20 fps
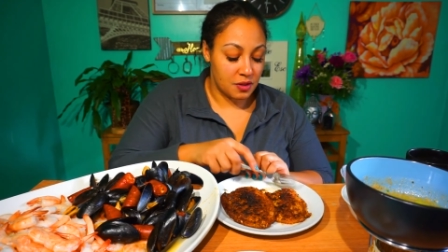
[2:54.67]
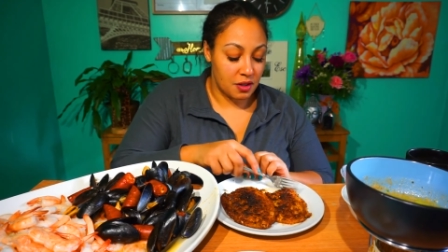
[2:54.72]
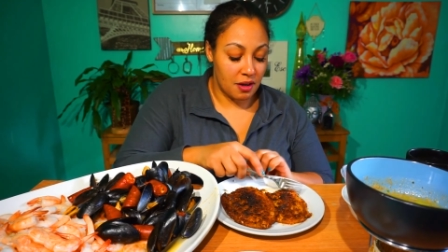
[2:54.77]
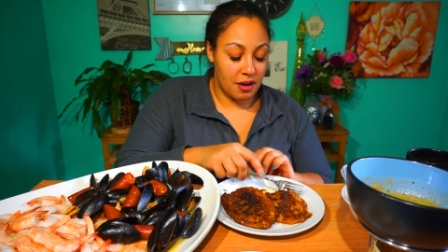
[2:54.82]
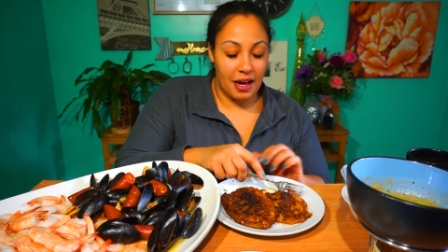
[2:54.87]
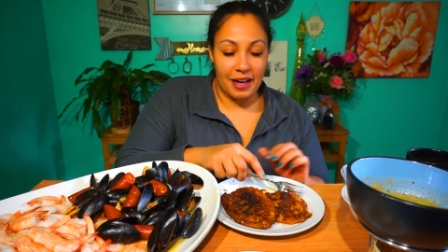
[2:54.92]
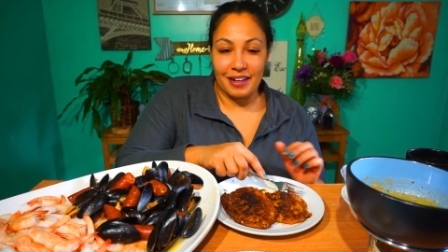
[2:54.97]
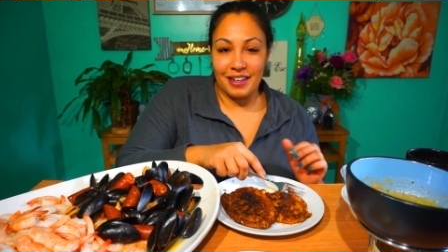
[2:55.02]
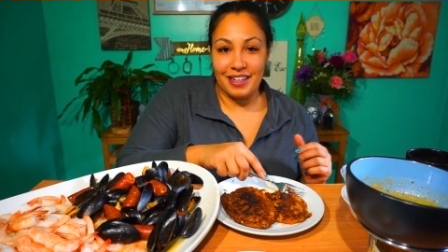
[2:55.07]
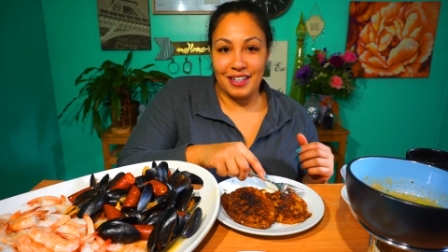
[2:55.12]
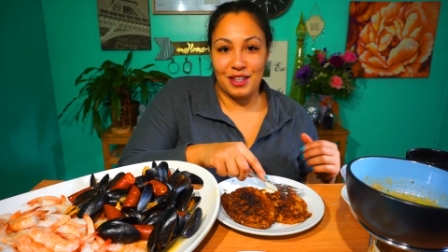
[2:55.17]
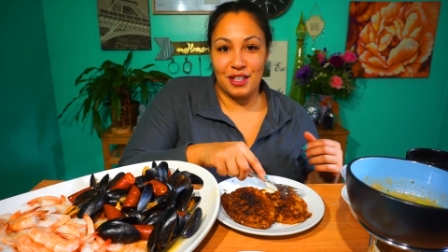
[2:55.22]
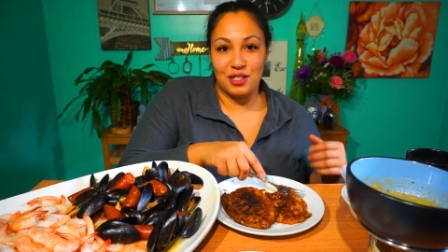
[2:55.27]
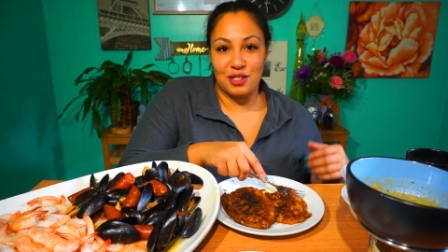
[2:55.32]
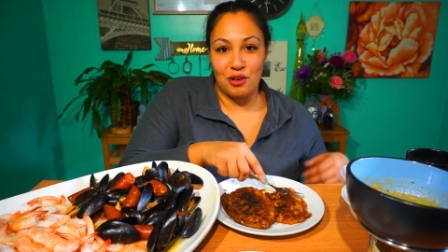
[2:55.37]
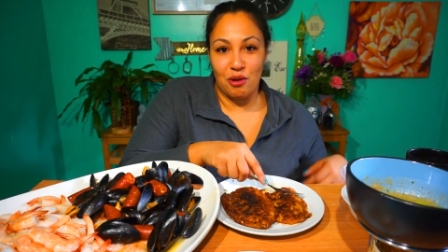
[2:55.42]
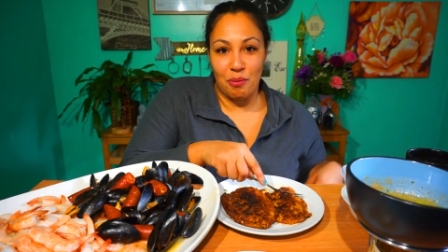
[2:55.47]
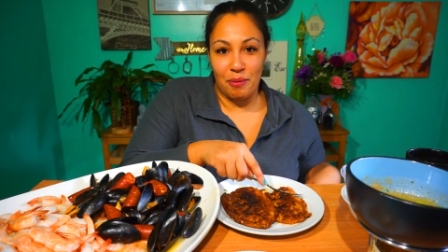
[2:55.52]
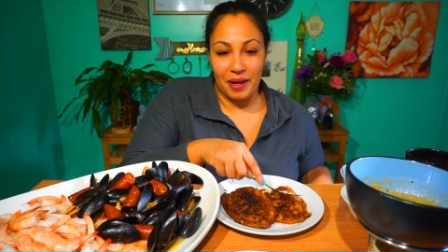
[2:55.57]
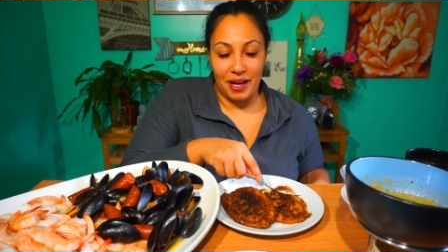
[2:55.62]
I could eat this
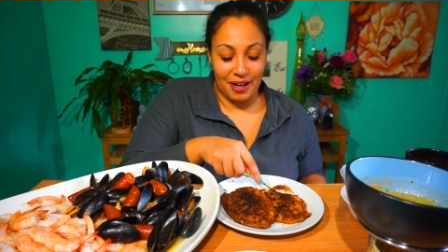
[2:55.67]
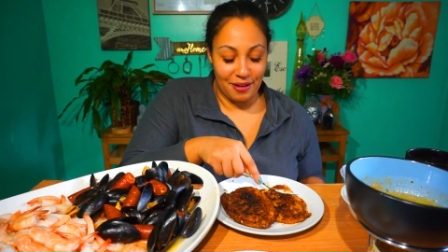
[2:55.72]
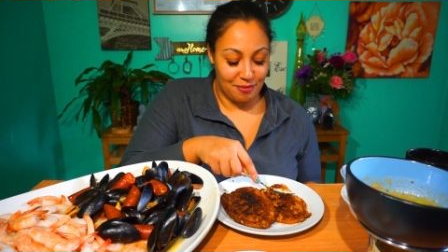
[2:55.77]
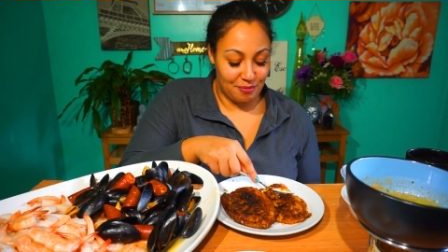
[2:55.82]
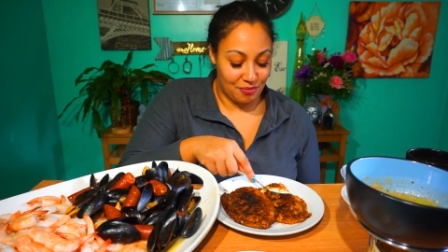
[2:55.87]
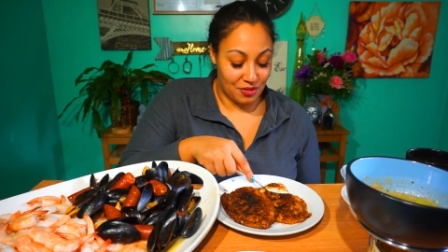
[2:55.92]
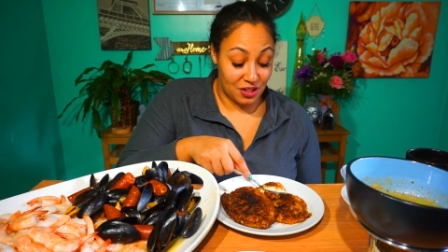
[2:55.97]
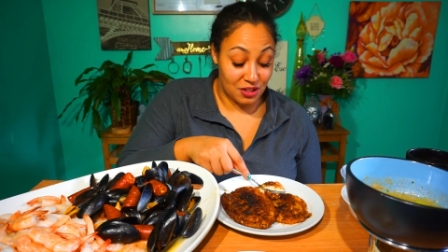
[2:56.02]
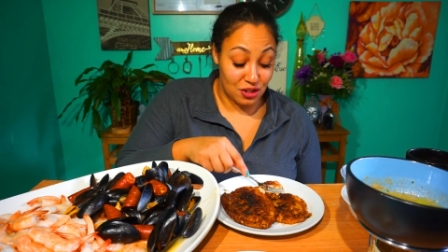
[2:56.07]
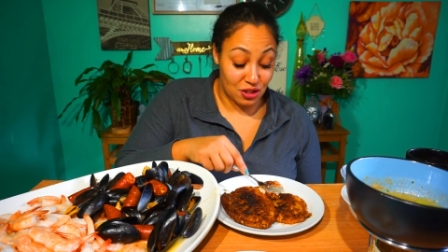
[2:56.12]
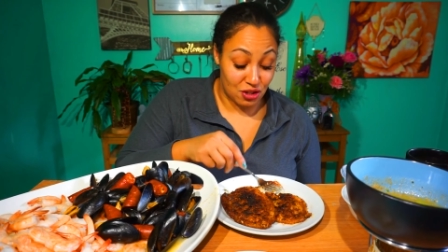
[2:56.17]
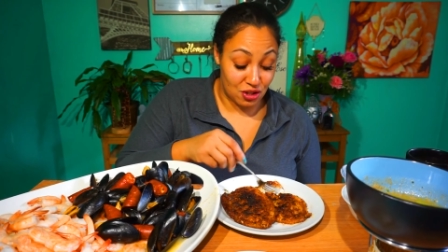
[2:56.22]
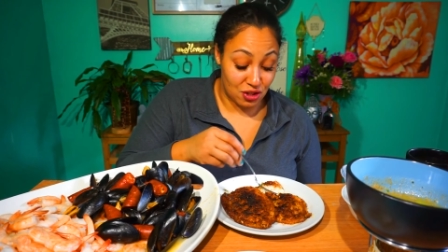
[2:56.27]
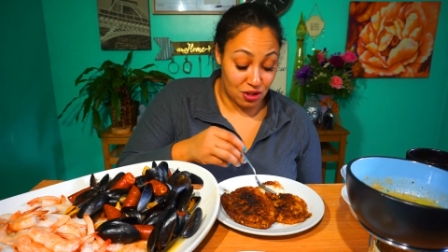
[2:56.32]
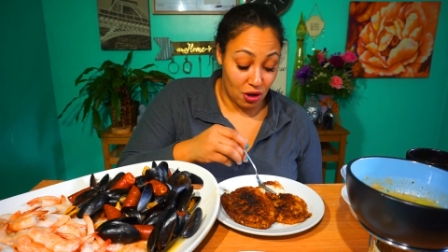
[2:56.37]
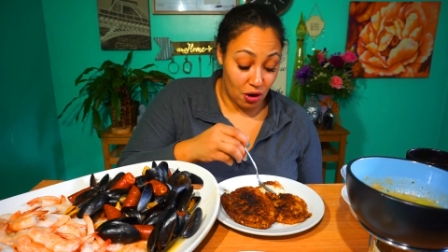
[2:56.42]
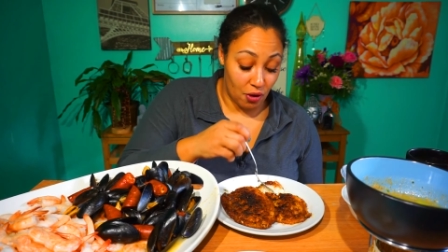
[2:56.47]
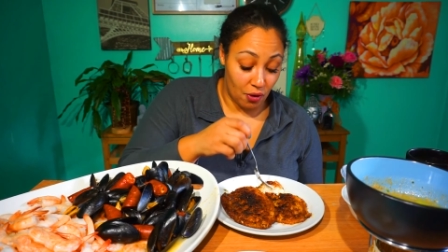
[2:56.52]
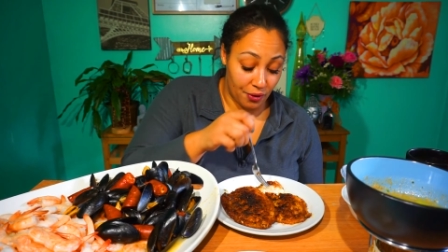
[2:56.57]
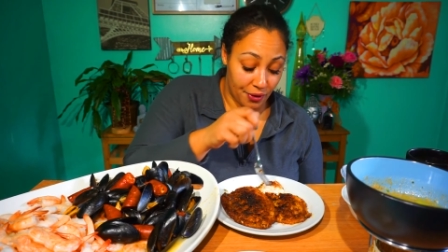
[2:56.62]
whole plate. This is
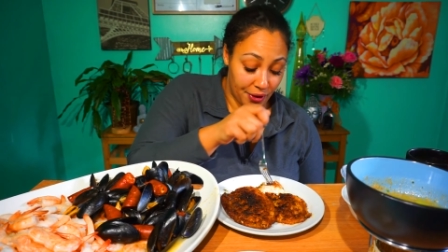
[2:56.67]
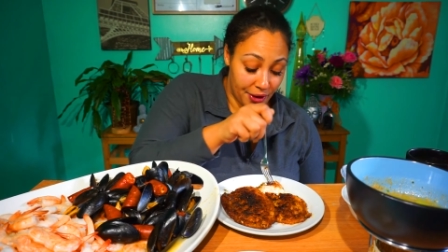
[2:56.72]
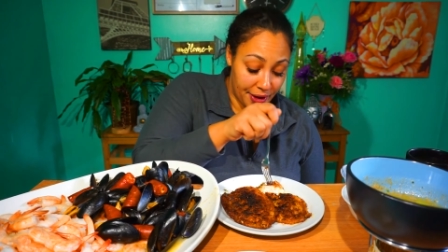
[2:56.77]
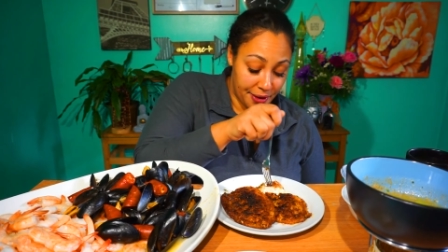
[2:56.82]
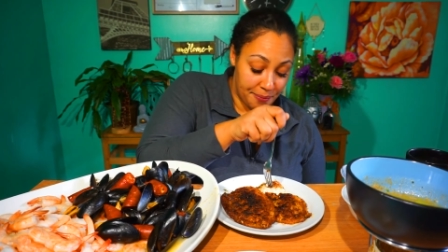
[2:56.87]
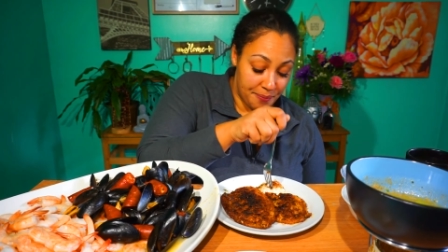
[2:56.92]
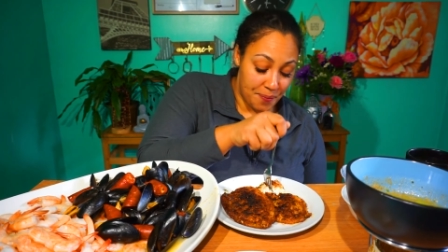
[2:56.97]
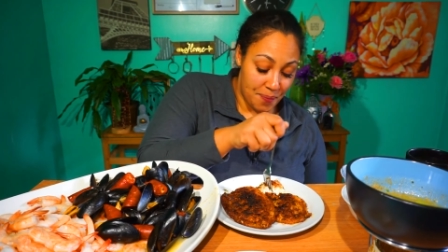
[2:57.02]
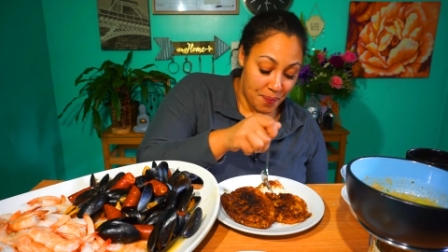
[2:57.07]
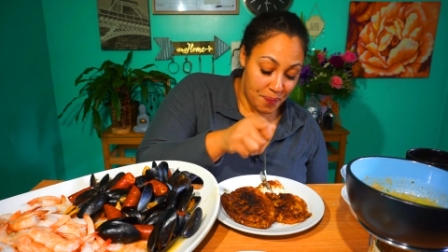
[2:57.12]
so good.